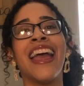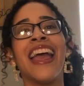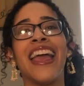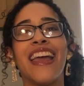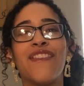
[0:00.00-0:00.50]

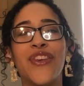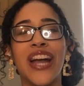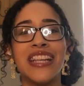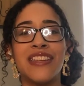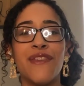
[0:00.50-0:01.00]
If you
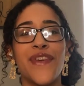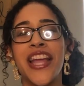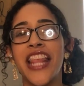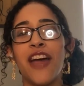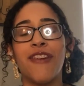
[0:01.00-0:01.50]
guys can find
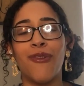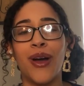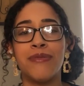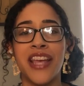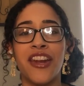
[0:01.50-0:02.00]
that
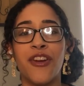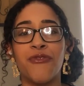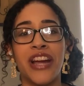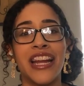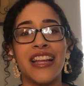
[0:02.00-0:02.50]
website on
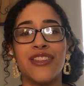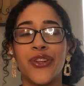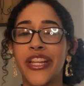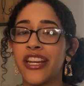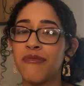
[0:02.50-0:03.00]
Reddit, do a
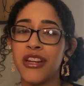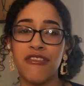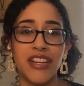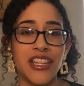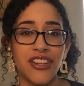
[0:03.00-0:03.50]
little bit of
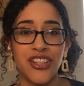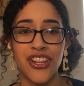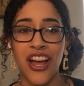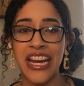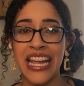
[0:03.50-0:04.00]
research
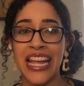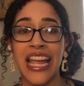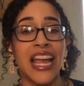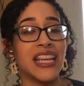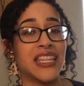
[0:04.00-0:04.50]
on it.
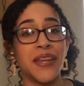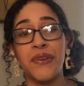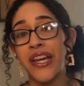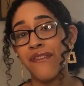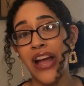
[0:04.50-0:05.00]
See if you
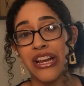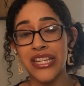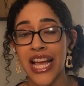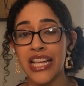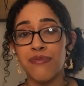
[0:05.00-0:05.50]
can find your
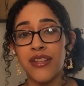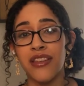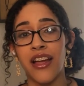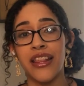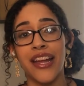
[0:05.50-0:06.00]
textbooks
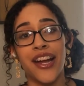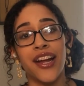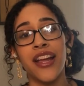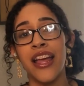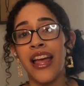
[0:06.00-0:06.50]
on there.
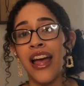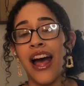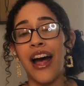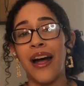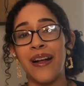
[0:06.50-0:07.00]

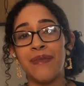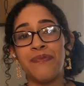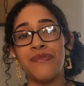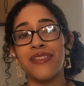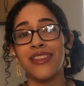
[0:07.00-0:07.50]

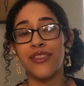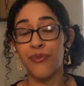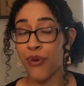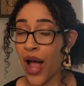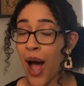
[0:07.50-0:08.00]
You
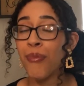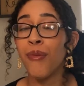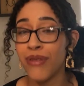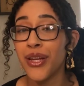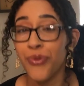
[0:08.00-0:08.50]

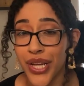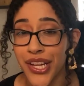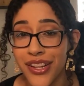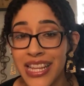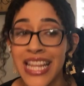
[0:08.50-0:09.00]
probably
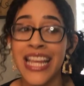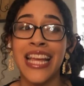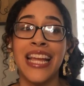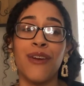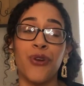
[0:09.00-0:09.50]
will.
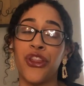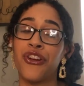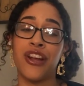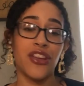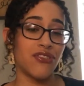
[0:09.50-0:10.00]
Whether or
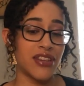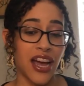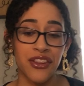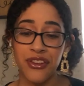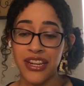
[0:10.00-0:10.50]
not you
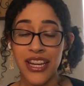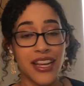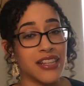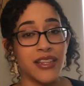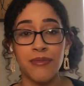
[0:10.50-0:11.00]
download it
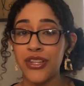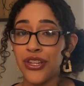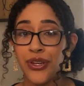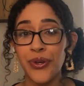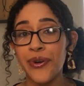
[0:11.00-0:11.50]
is up to
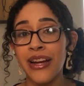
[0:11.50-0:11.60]
you.